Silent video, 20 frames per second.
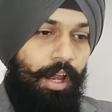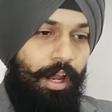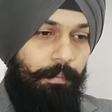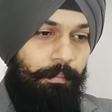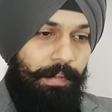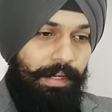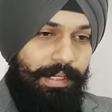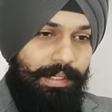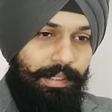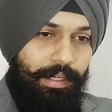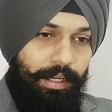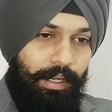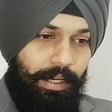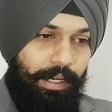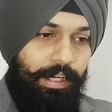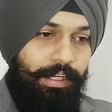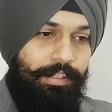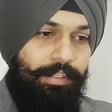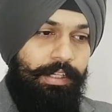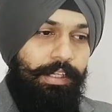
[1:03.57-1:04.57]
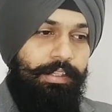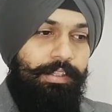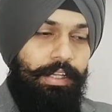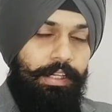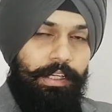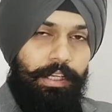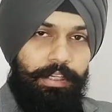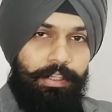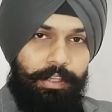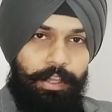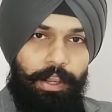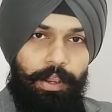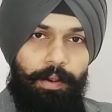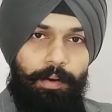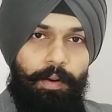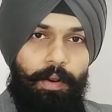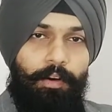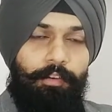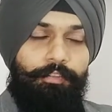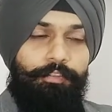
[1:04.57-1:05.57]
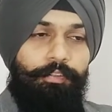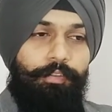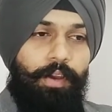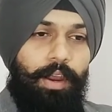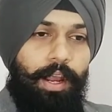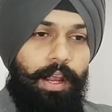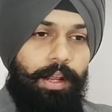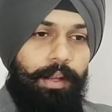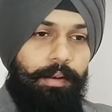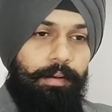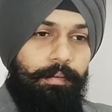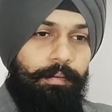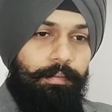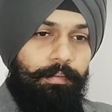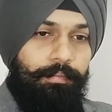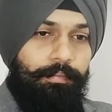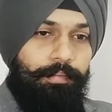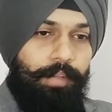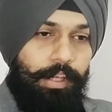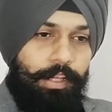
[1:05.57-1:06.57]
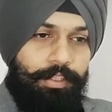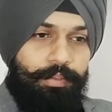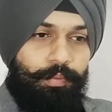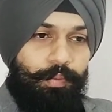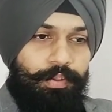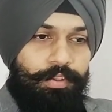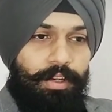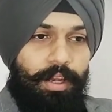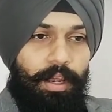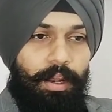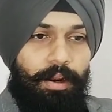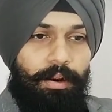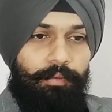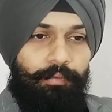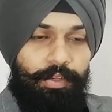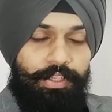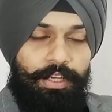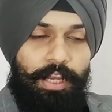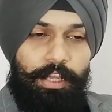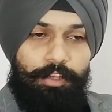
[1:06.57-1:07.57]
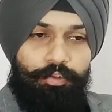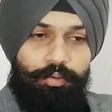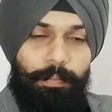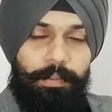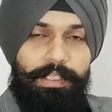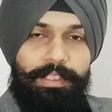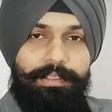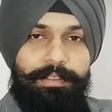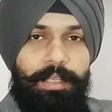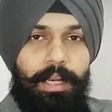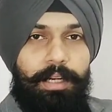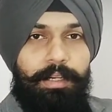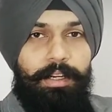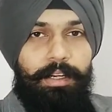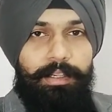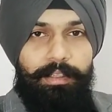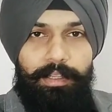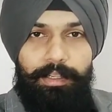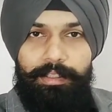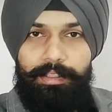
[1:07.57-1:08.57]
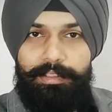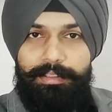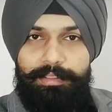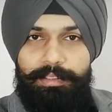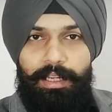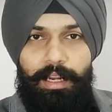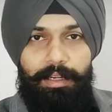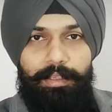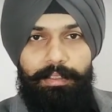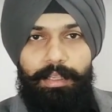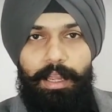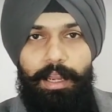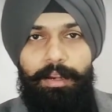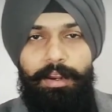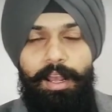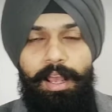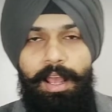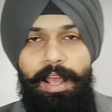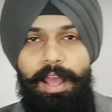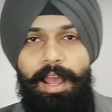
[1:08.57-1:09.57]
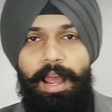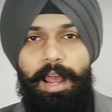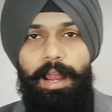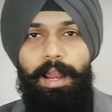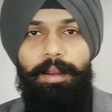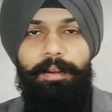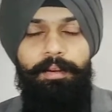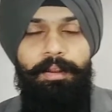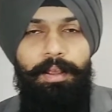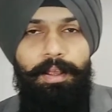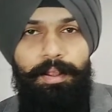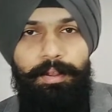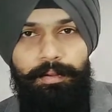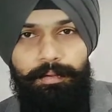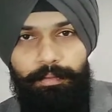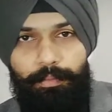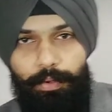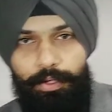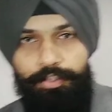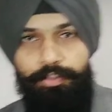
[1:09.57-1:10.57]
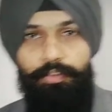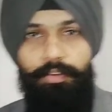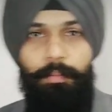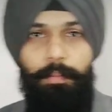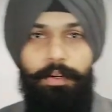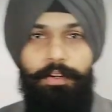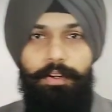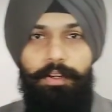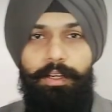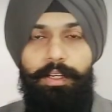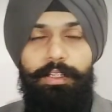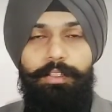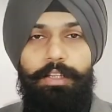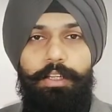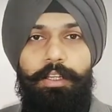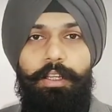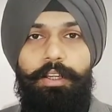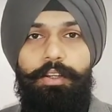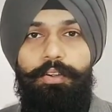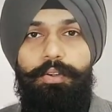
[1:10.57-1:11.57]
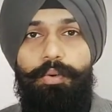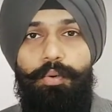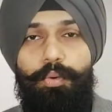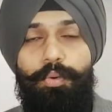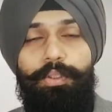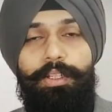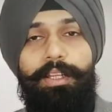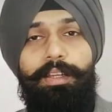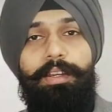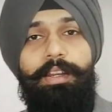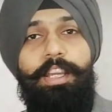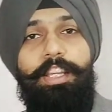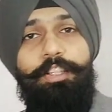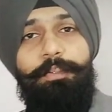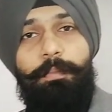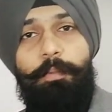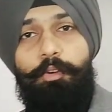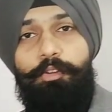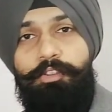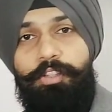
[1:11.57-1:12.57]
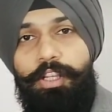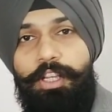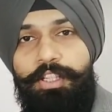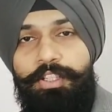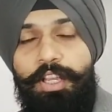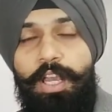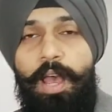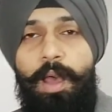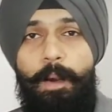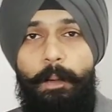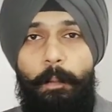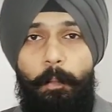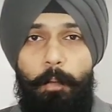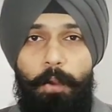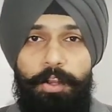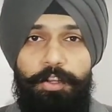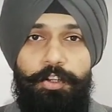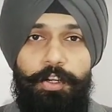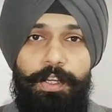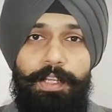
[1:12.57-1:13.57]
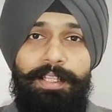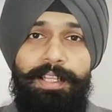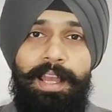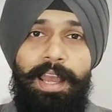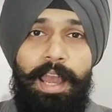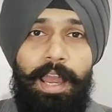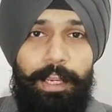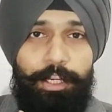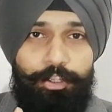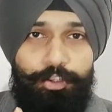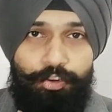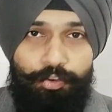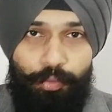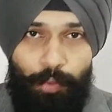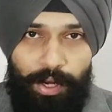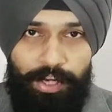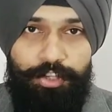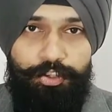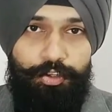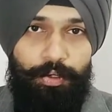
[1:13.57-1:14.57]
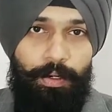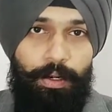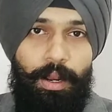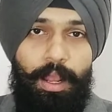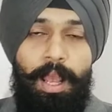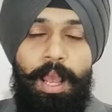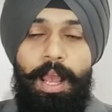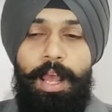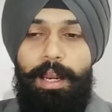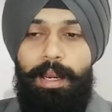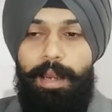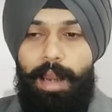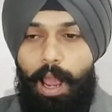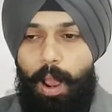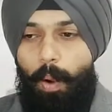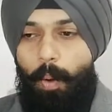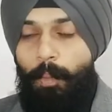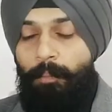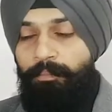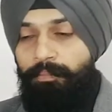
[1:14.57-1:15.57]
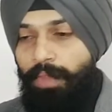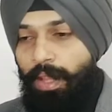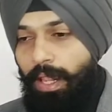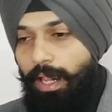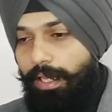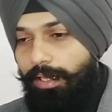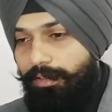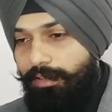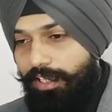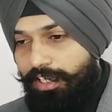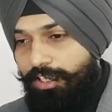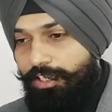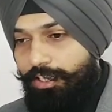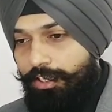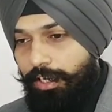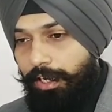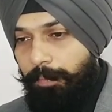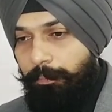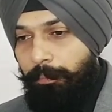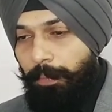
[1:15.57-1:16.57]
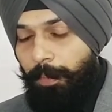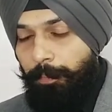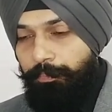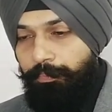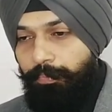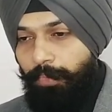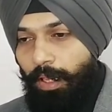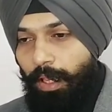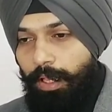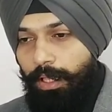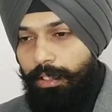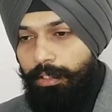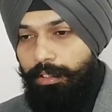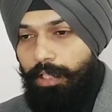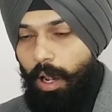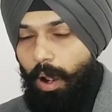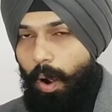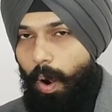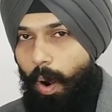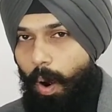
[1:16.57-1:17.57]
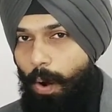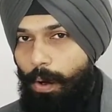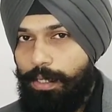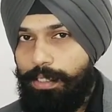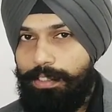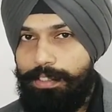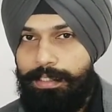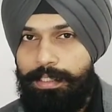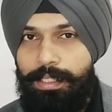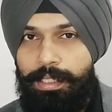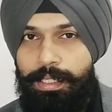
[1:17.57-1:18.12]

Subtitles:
are being collected, taken care of, and things which has to be discarded, they discard that, and the rest of the material taken to the next process, which is extraction. Now in this step, the oil